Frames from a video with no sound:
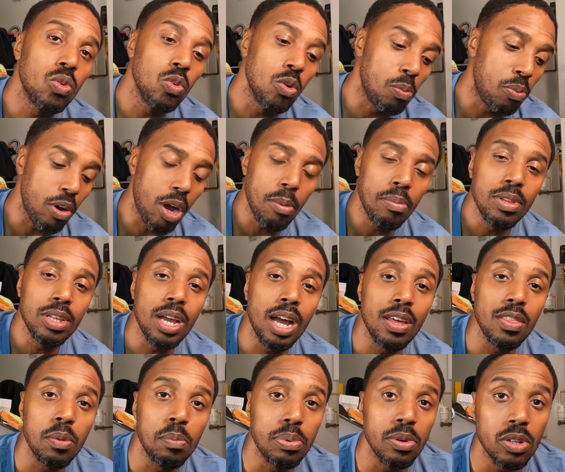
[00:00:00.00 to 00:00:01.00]
will probably
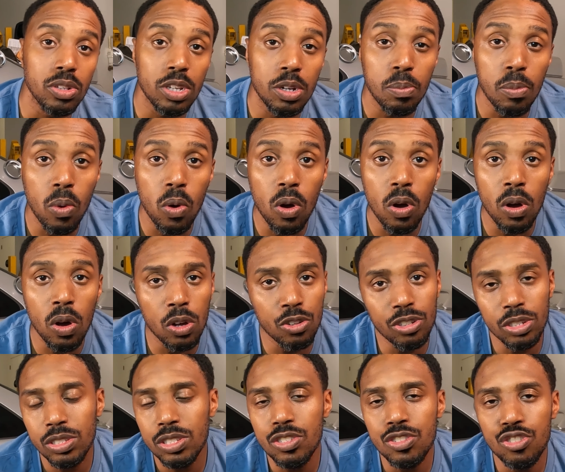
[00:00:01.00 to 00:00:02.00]
either build it more or
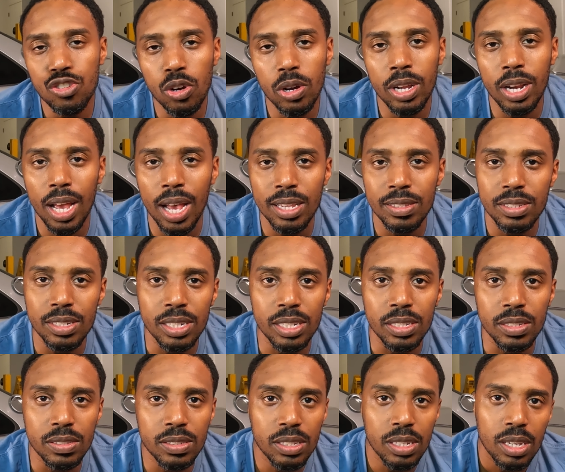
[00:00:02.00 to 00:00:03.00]
just enjoy it as it
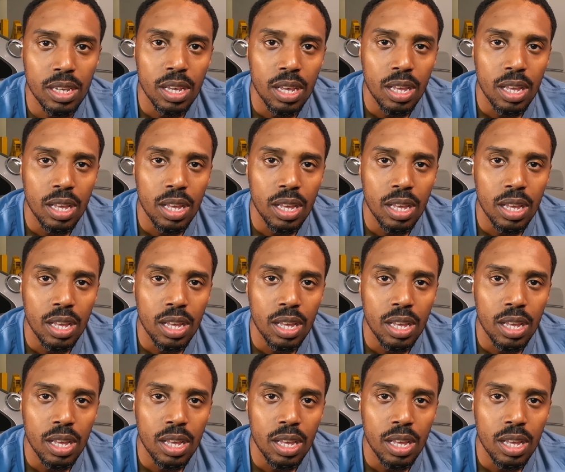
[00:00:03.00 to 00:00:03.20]
is.